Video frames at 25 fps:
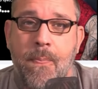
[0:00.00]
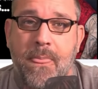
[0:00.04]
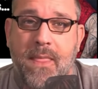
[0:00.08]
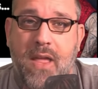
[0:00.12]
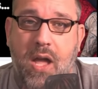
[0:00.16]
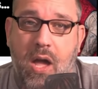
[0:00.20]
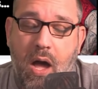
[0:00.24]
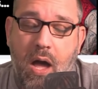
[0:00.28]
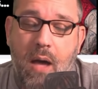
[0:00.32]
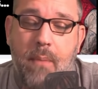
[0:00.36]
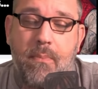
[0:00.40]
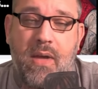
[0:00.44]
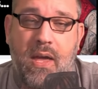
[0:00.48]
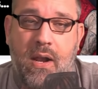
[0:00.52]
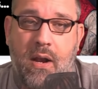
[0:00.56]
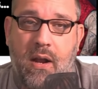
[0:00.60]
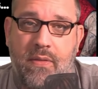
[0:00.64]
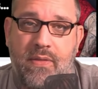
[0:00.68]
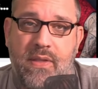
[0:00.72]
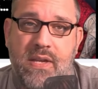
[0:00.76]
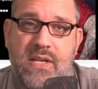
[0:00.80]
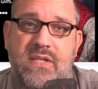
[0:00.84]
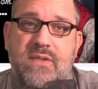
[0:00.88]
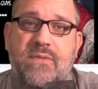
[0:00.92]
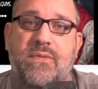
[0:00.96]
comment
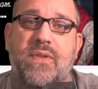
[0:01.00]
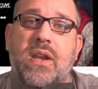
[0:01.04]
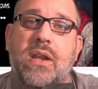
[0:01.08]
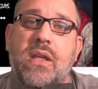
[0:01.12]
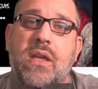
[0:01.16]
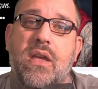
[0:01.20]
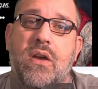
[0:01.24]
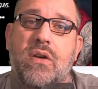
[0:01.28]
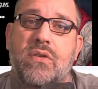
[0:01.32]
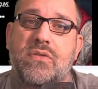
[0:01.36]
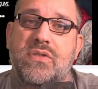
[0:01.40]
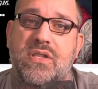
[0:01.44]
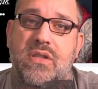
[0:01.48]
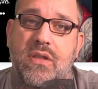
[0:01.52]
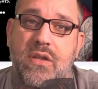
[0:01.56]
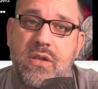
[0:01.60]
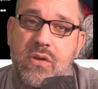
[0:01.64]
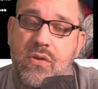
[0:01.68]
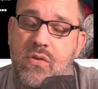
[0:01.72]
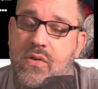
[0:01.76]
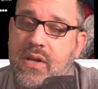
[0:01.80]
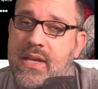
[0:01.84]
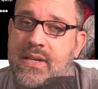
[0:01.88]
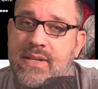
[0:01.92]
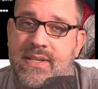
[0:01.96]
on this video so that
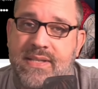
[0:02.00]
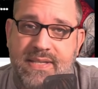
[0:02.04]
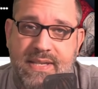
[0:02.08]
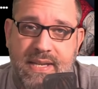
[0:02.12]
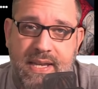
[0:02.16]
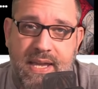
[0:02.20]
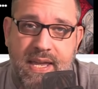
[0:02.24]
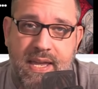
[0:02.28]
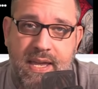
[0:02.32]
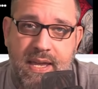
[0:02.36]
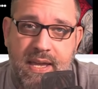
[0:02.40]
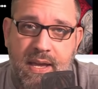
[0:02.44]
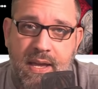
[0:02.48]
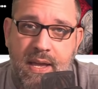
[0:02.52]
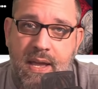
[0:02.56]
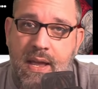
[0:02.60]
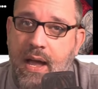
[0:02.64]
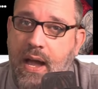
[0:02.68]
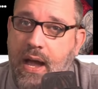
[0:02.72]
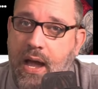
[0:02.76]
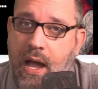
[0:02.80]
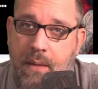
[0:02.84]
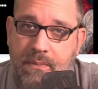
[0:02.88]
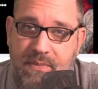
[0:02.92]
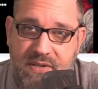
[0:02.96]
you can see
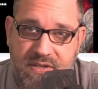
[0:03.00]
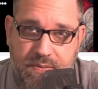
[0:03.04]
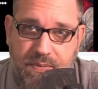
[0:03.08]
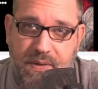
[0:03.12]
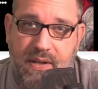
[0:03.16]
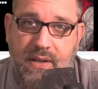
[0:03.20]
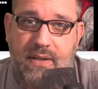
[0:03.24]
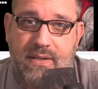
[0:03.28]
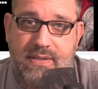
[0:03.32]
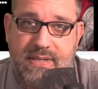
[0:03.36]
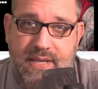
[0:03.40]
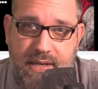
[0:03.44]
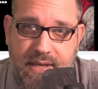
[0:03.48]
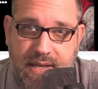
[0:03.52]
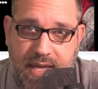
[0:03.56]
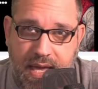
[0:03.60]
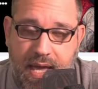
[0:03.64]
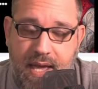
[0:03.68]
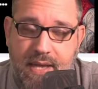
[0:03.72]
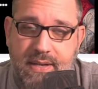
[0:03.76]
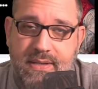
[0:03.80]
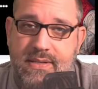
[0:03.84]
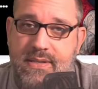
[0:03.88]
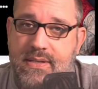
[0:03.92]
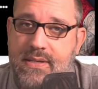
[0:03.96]
I'm as real as it
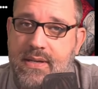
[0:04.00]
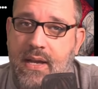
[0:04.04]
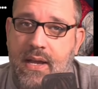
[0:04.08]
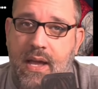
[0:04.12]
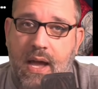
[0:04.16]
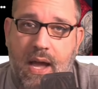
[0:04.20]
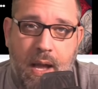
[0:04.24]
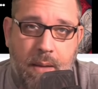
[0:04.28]
gets.